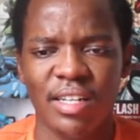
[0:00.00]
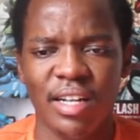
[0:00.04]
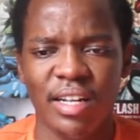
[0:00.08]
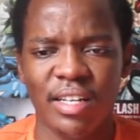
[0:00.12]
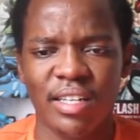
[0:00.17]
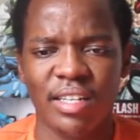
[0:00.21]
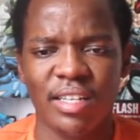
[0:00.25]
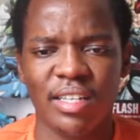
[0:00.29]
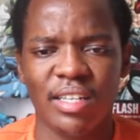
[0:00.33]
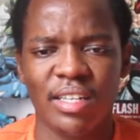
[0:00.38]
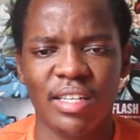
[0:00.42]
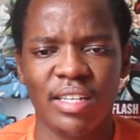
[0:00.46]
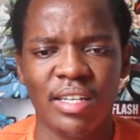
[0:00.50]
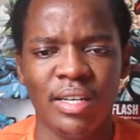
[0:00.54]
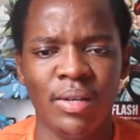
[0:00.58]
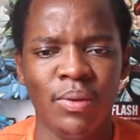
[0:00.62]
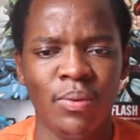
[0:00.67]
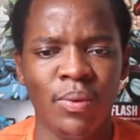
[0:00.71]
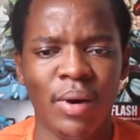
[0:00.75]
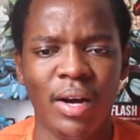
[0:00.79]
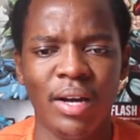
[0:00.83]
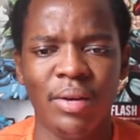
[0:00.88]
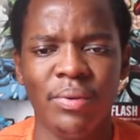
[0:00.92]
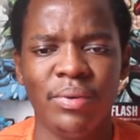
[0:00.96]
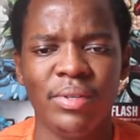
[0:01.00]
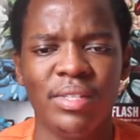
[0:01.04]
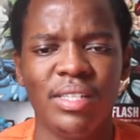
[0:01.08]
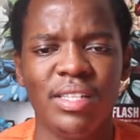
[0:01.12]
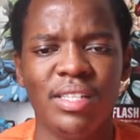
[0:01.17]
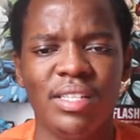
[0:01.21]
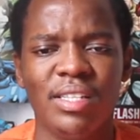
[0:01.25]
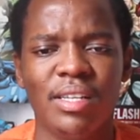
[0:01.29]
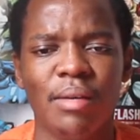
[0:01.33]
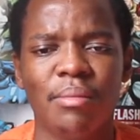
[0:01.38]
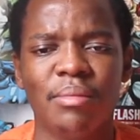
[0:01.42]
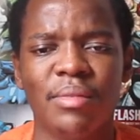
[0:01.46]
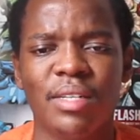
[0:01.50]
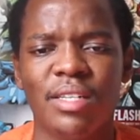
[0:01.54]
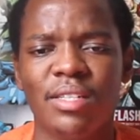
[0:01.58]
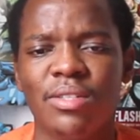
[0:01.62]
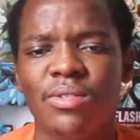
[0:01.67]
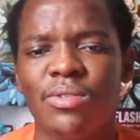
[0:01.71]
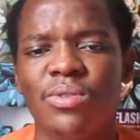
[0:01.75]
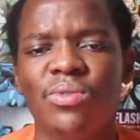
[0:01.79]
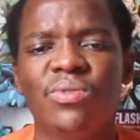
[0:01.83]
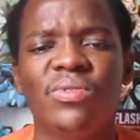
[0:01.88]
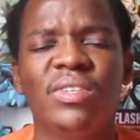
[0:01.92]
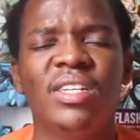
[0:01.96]
Like, why was it something
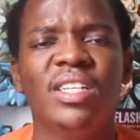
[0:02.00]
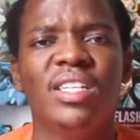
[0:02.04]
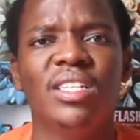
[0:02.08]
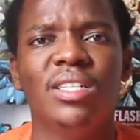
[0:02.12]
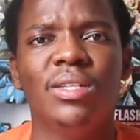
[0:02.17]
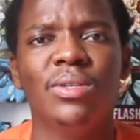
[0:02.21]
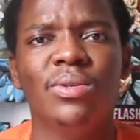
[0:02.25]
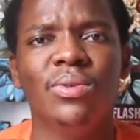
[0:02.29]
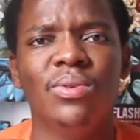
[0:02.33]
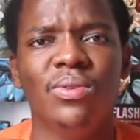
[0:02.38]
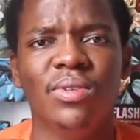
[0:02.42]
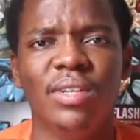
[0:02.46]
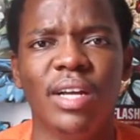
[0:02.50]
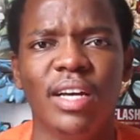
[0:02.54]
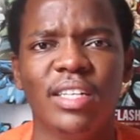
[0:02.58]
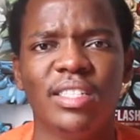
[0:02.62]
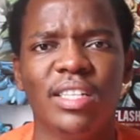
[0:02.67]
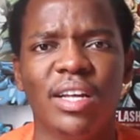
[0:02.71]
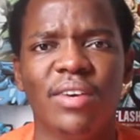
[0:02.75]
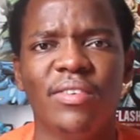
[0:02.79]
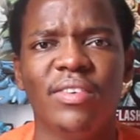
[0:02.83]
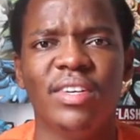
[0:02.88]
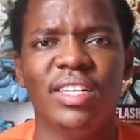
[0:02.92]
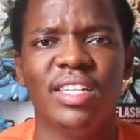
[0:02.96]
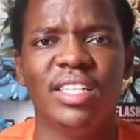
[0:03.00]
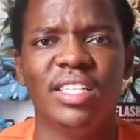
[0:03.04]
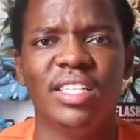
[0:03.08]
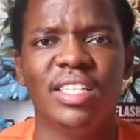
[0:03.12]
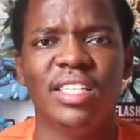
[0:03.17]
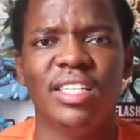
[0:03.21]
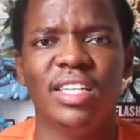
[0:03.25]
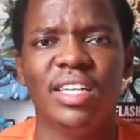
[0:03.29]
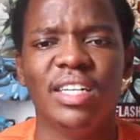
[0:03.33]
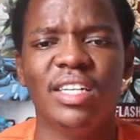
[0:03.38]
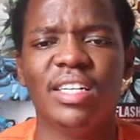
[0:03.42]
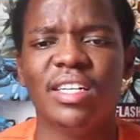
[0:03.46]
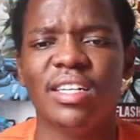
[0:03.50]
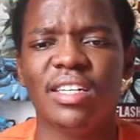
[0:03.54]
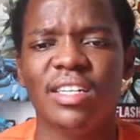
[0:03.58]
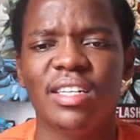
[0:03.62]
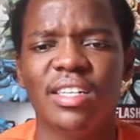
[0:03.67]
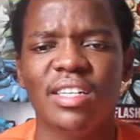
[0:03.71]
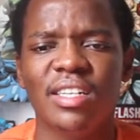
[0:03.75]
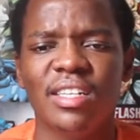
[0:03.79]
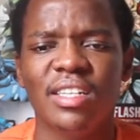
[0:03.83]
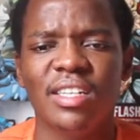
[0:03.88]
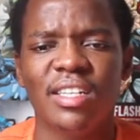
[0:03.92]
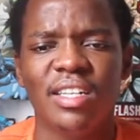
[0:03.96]
to really do? Like they really did
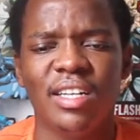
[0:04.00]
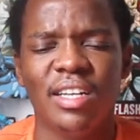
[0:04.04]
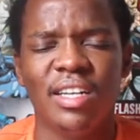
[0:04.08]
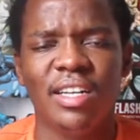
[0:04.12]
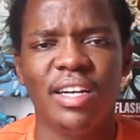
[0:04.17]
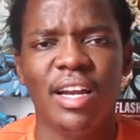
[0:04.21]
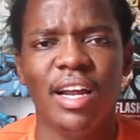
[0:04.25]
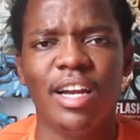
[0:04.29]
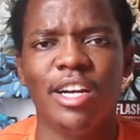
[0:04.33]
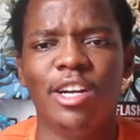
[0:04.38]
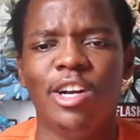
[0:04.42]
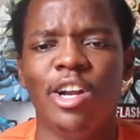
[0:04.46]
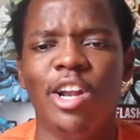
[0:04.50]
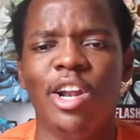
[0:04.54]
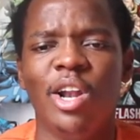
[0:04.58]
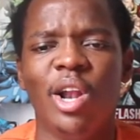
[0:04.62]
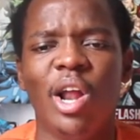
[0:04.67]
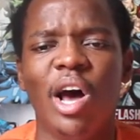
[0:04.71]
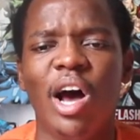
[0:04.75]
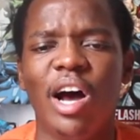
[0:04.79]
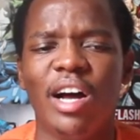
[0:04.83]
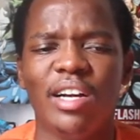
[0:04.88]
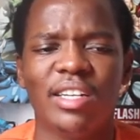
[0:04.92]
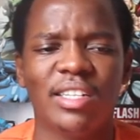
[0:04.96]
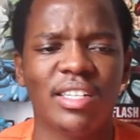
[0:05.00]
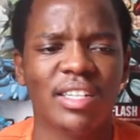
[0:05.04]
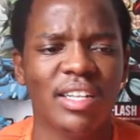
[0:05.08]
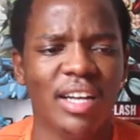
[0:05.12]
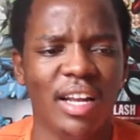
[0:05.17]
that a lot.